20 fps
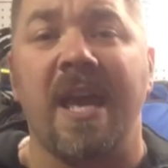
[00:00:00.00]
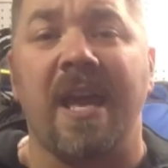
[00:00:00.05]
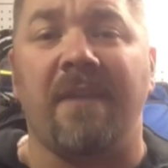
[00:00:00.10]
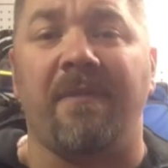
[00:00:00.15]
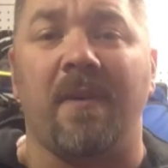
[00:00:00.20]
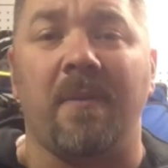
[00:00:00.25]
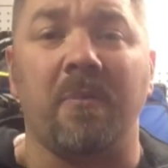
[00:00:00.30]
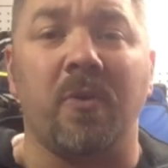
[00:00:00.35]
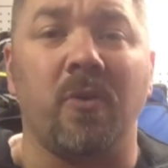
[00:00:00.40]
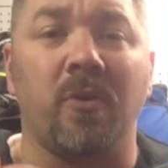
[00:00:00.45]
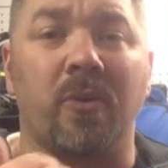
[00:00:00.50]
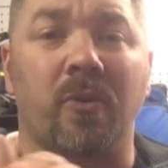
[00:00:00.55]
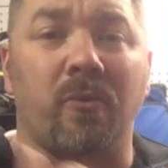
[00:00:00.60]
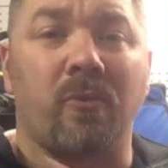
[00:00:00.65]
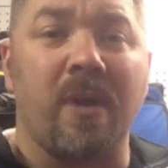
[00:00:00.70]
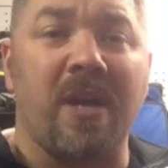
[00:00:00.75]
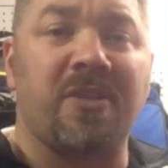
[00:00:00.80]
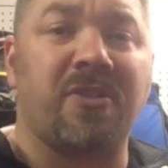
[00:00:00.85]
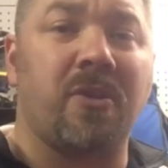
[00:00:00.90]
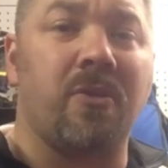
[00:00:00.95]
If I'm doing a
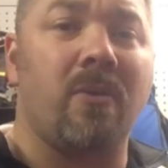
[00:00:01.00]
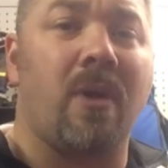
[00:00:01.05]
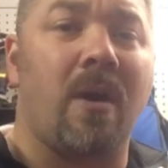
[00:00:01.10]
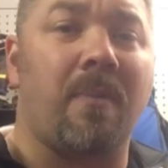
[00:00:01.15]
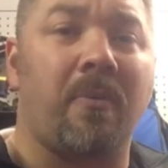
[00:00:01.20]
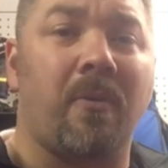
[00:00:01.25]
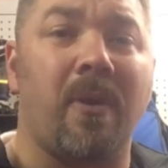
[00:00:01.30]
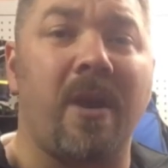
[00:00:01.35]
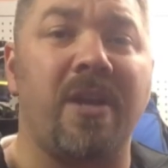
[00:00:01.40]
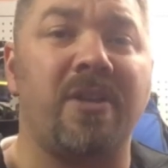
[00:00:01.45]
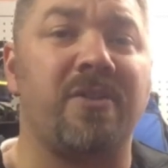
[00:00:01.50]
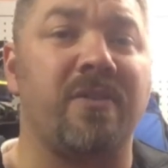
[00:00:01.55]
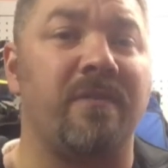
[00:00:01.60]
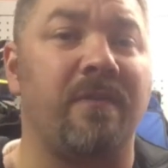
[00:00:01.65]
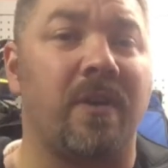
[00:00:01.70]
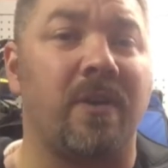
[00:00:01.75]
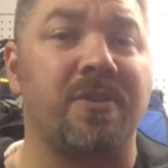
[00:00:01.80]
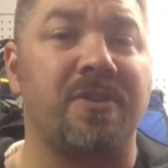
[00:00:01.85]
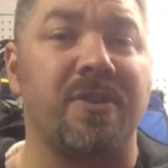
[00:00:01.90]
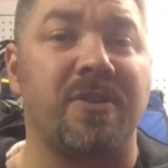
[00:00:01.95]
rescue
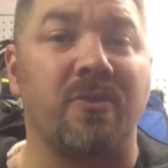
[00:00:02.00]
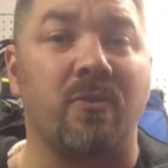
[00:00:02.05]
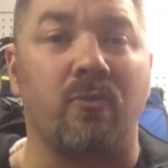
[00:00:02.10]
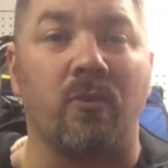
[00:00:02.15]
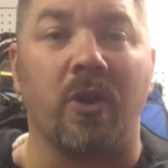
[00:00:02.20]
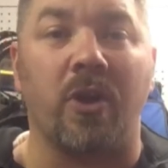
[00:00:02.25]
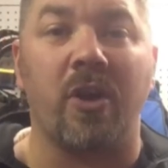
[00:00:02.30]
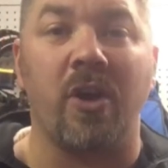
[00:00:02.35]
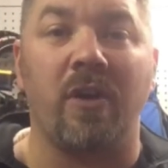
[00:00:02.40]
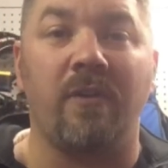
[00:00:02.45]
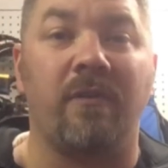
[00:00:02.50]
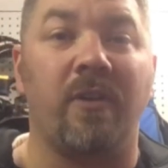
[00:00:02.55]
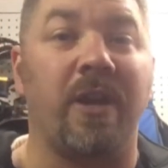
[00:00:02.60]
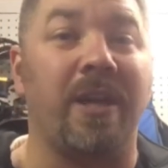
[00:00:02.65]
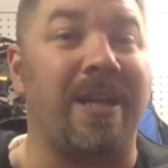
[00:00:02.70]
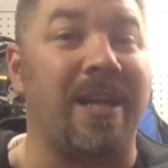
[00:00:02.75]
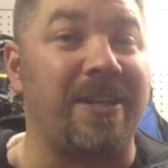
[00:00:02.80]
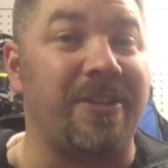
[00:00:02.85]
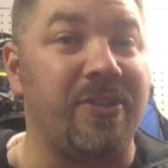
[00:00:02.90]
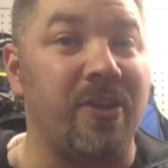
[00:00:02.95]
operation versus a
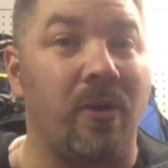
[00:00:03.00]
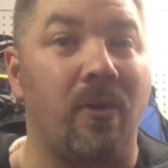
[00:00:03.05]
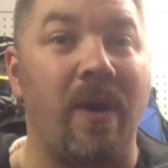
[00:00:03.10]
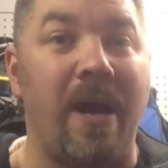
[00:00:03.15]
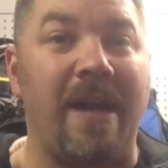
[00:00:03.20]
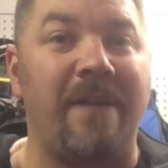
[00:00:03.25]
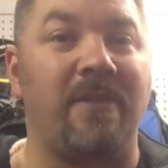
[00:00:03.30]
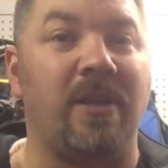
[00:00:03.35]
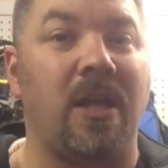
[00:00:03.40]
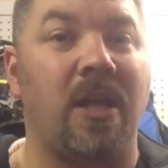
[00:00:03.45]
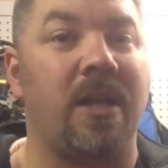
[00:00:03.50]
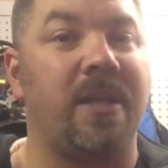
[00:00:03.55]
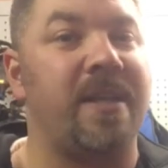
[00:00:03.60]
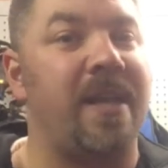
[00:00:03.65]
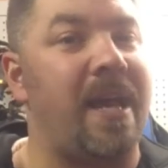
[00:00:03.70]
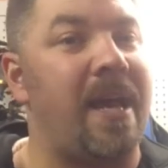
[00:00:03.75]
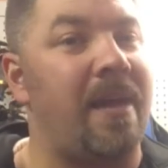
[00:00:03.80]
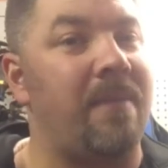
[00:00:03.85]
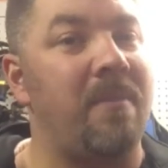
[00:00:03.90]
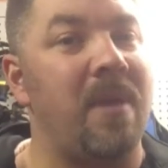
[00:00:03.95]
recovery and I don't have a lot of
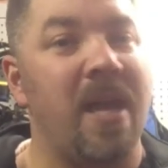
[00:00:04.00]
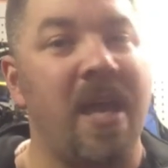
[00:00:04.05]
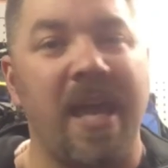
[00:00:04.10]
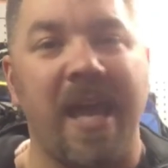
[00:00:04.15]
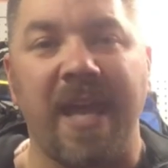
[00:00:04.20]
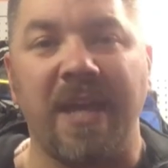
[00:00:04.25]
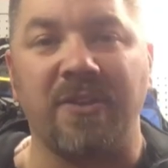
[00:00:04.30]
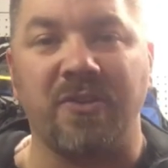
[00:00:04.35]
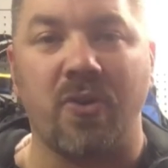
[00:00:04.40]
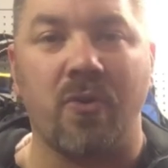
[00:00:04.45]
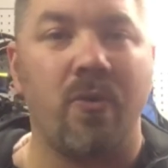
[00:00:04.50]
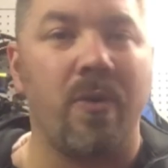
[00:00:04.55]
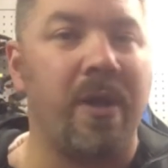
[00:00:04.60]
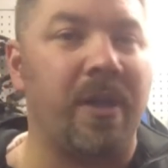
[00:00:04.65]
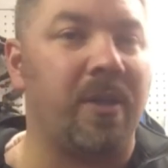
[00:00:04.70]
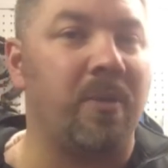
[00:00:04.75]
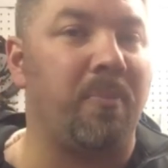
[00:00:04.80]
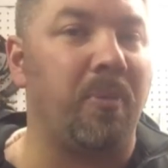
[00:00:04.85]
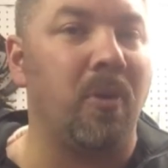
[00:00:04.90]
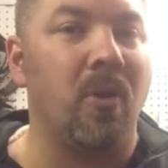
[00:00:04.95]
time, it's
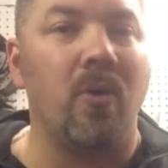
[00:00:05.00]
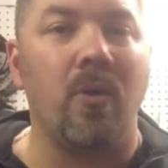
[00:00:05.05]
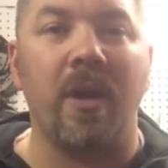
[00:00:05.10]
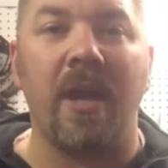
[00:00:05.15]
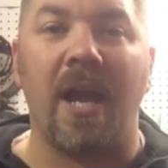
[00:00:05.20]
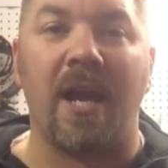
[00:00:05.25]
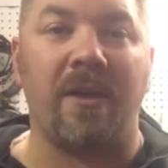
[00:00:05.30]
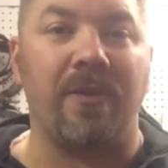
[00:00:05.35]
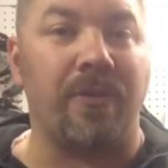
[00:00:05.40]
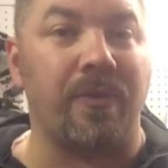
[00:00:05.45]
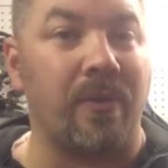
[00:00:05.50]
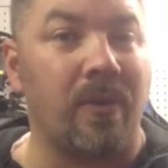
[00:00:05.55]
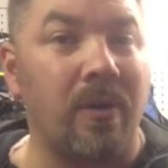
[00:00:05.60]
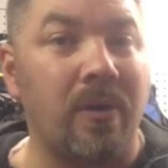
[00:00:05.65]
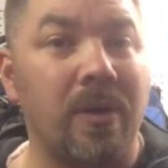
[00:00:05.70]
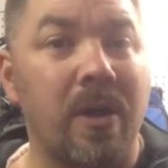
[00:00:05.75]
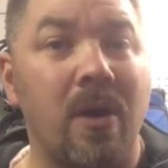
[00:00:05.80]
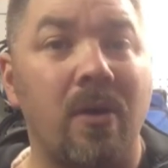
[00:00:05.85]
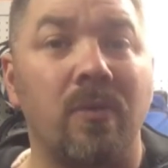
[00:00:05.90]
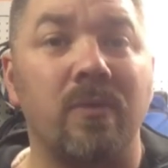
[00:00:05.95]
quick deploy. I can
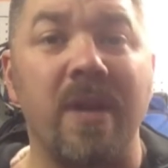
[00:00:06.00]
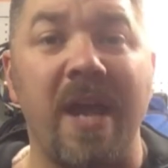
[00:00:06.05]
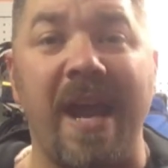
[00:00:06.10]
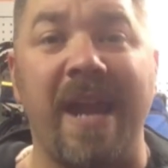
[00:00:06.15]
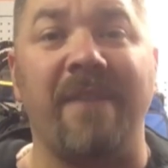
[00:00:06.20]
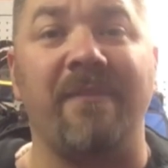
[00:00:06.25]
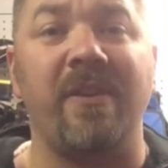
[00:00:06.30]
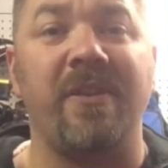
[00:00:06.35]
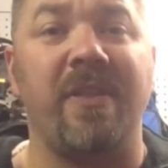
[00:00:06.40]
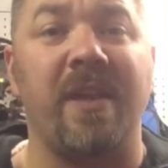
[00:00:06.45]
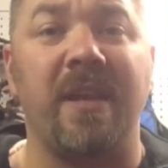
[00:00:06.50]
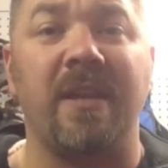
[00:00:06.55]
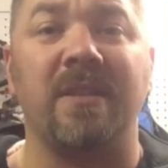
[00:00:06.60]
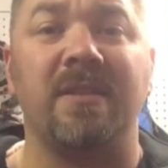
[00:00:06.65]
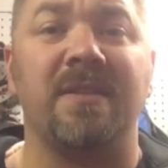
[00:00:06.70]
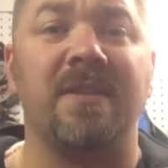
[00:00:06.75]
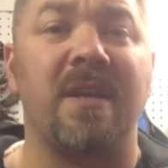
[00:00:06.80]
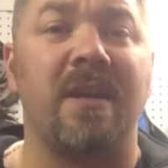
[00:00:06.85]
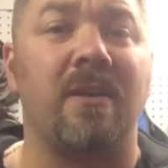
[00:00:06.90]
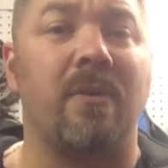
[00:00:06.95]
throw it on.
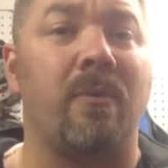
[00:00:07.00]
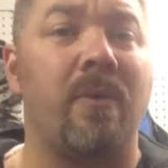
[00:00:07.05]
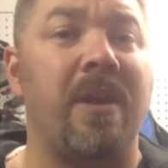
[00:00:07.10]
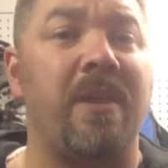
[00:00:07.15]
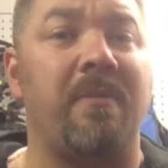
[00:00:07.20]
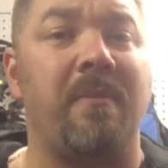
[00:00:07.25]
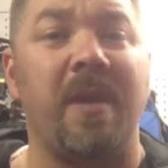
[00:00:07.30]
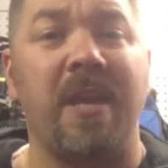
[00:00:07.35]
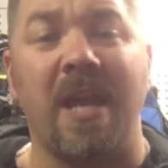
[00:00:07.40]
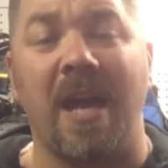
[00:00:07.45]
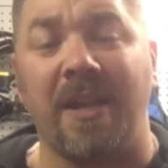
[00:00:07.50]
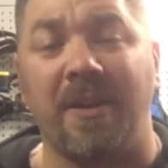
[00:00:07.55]
Everything's there with me.